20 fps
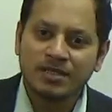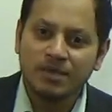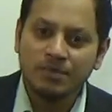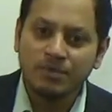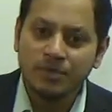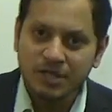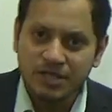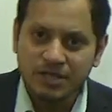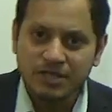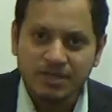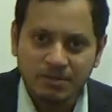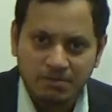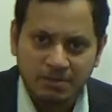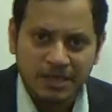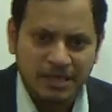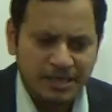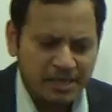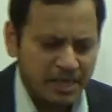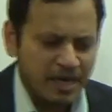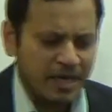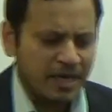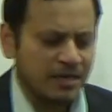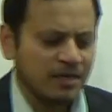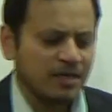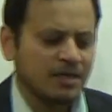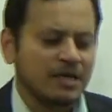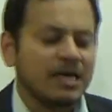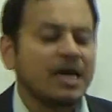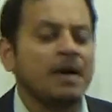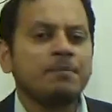communist debate, and
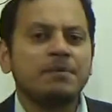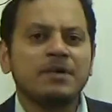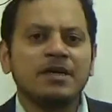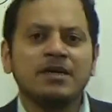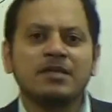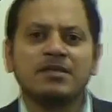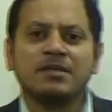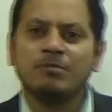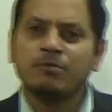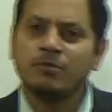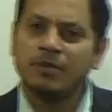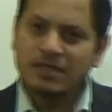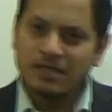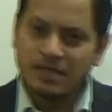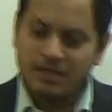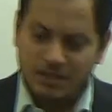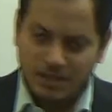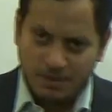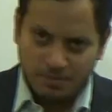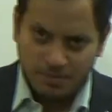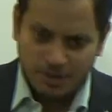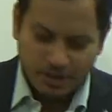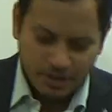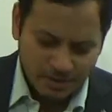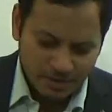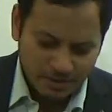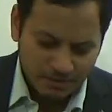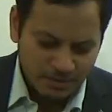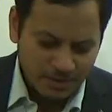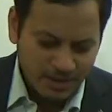the capitalism versus
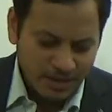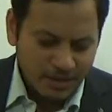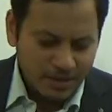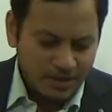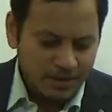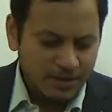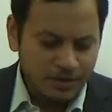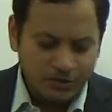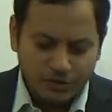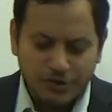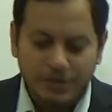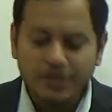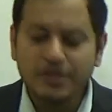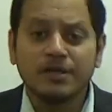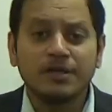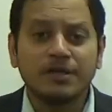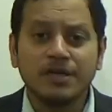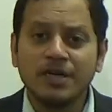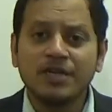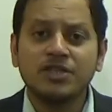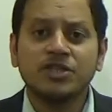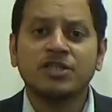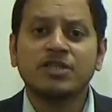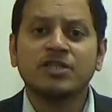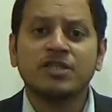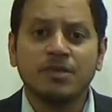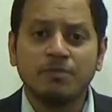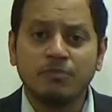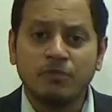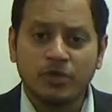communism, the
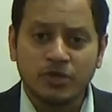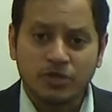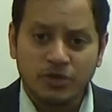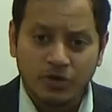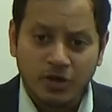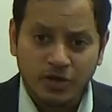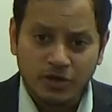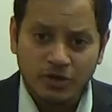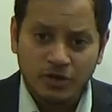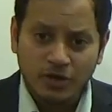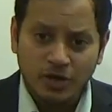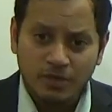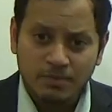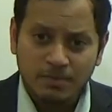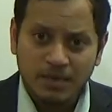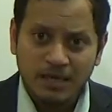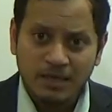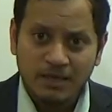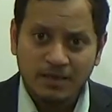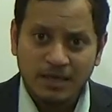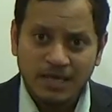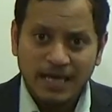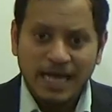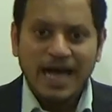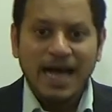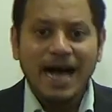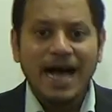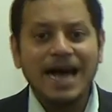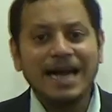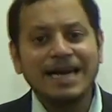relationship was not normal,
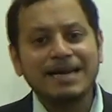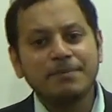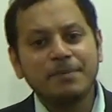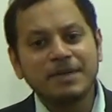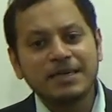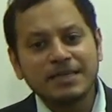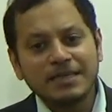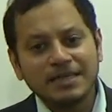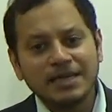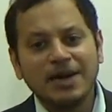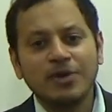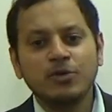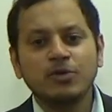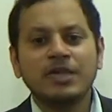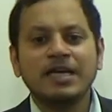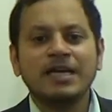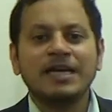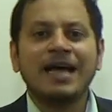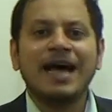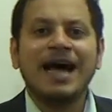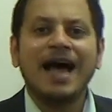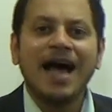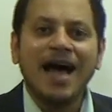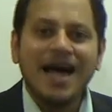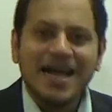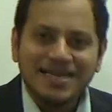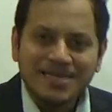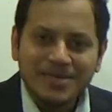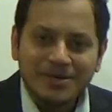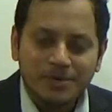but now there
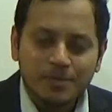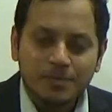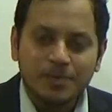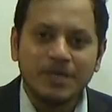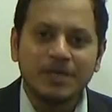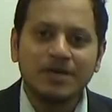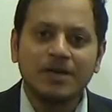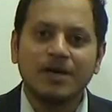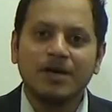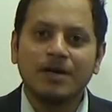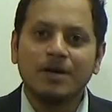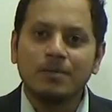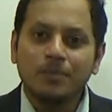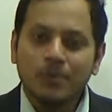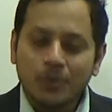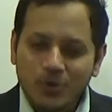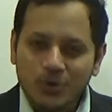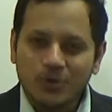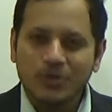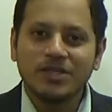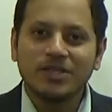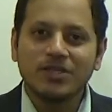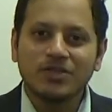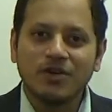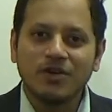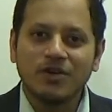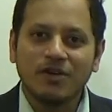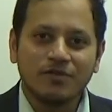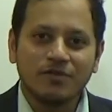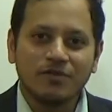has been a
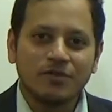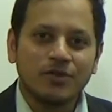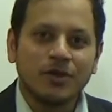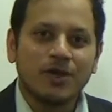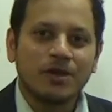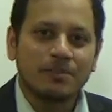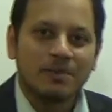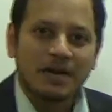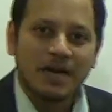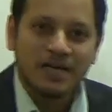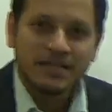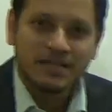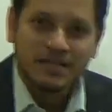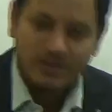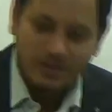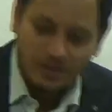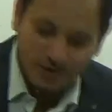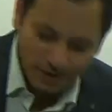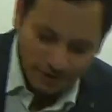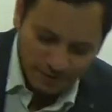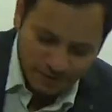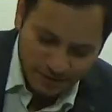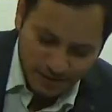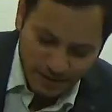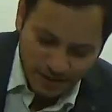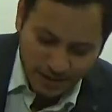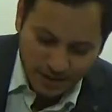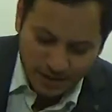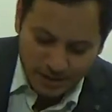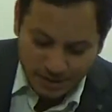process of normalizing of
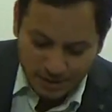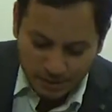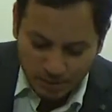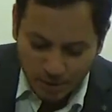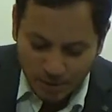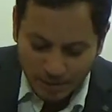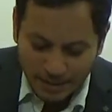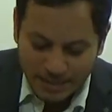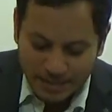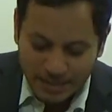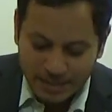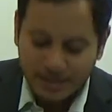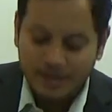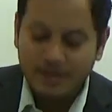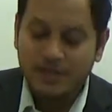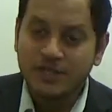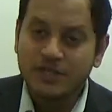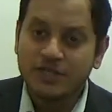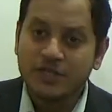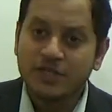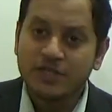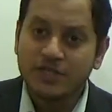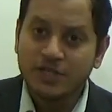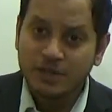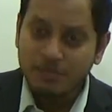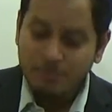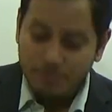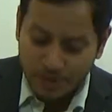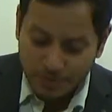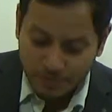diplomatic
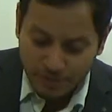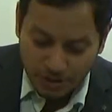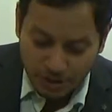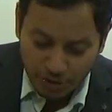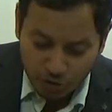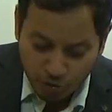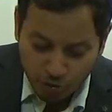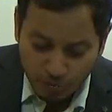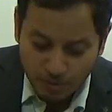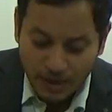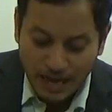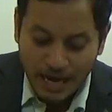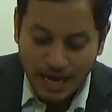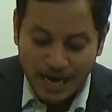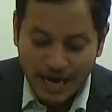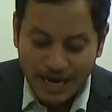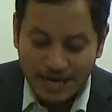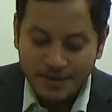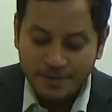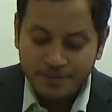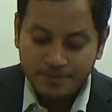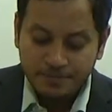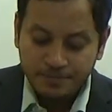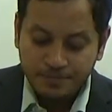relationship between Cuba and